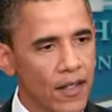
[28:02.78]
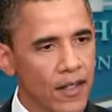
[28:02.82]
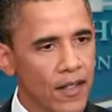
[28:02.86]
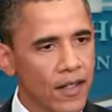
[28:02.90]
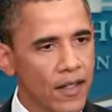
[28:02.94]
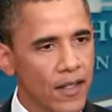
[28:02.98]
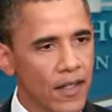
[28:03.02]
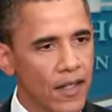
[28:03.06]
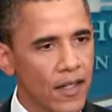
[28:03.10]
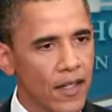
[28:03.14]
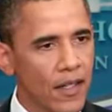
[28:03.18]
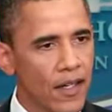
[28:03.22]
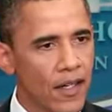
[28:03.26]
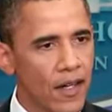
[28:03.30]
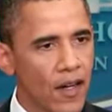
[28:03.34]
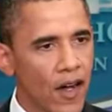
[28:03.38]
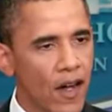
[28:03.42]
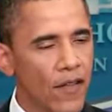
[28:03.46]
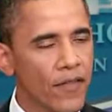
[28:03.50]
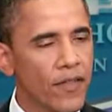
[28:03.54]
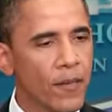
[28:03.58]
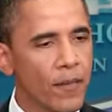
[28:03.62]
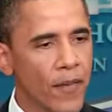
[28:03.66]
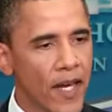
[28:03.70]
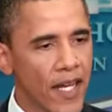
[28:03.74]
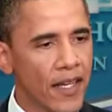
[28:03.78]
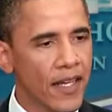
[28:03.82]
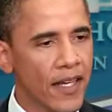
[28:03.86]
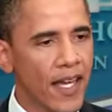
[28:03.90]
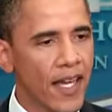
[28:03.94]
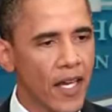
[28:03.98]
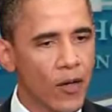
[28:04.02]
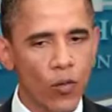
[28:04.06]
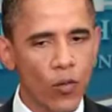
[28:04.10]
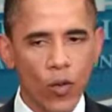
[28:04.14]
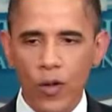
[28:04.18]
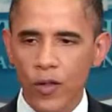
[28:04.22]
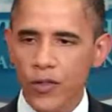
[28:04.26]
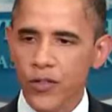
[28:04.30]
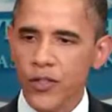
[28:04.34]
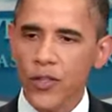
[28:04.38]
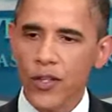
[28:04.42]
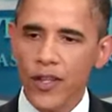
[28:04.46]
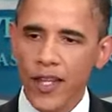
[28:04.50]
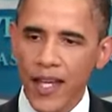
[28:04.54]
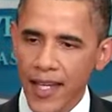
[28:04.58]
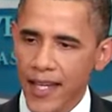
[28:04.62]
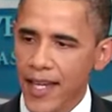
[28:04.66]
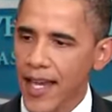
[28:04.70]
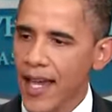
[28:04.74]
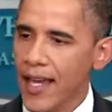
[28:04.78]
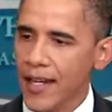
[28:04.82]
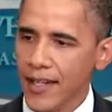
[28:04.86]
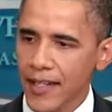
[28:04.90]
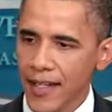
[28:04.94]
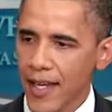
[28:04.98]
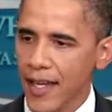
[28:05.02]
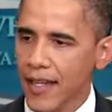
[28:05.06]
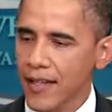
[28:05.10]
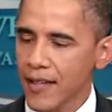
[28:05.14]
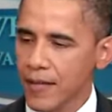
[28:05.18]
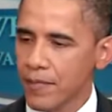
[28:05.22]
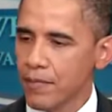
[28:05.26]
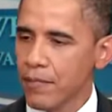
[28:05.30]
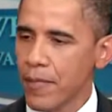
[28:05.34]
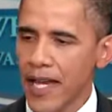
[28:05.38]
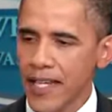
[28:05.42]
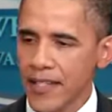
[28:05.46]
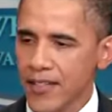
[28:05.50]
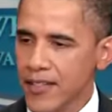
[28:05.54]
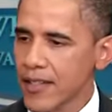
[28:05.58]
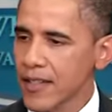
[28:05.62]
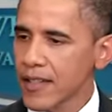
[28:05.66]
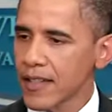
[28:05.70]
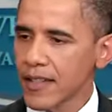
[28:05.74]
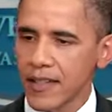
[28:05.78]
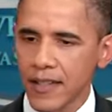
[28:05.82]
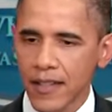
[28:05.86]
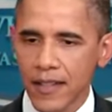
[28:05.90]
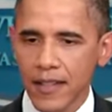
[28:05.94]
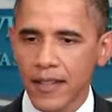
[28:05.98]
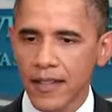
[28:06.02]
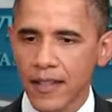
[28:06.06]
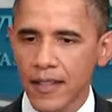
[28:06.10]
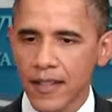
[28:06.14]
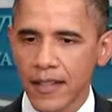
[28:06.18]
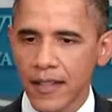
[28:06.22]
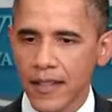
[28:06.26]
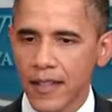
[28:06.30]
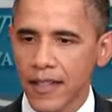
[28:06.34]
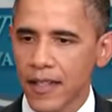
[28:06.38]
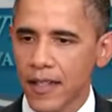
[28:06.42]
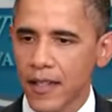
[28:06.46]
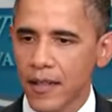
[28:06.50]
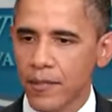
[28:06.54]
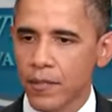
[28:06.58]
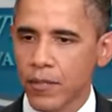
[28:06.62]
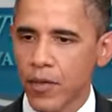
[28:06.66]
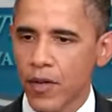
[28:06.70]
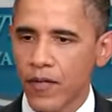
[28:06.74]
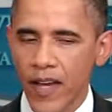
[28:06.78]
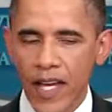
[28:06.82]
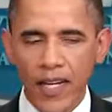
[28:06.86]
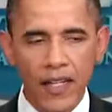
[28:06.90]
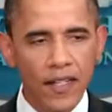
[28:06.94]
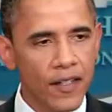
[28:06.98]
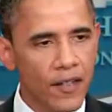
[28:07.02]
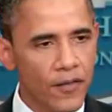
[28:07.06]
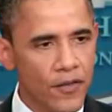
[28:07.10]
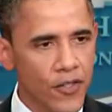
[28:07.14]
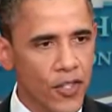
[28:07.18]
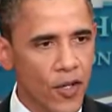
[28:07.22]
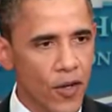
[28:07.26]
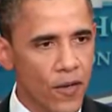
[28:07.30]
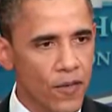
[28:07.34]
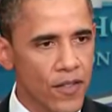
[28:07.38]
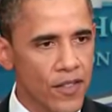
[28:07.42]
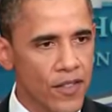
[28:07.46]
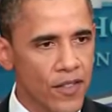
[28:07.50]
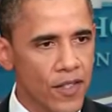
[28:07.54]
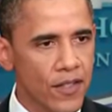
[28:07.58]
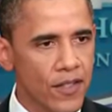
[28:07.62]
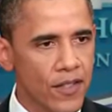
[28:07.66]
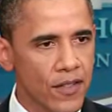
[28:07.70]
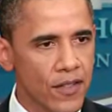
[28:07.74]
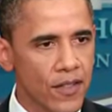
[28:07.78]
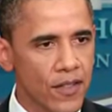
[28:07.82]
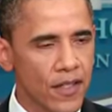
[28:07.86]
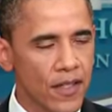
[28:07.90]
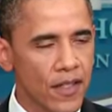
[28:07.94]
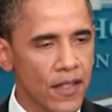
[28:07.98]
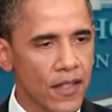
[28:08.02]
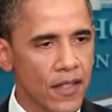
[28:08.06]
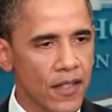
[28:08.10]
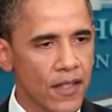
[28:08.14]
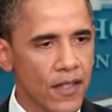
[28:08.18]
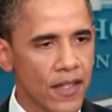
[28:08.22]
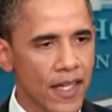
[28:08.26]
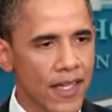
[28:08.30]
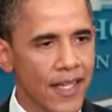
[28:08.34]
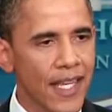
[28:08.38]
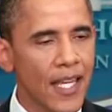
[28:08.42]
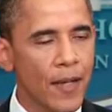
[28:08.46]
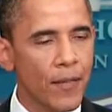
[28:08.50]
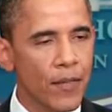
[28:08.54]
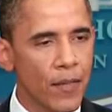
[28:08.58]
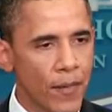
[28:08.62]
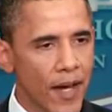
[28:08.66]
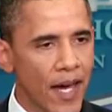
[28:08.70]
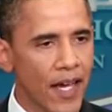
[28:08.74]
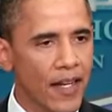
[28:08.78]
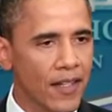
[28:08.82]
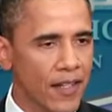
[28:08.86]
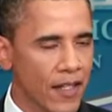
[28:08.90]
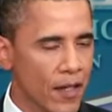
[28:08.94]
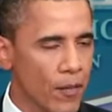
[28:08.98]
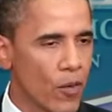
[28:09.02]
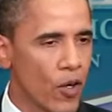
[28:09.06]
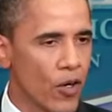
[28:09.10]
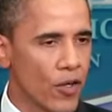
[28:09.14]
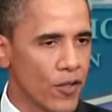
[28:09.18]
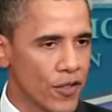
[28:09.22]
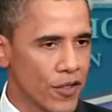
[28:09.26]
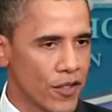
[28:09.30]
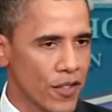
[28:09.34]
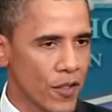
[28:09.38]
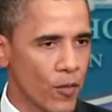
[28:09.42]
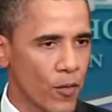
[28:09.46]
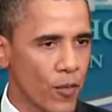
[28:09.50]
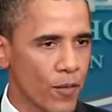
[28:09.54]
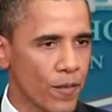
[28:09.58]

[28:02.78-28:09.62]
off the Medicaid rolls so they can't get basic preventative services that keep them out of the emergency room.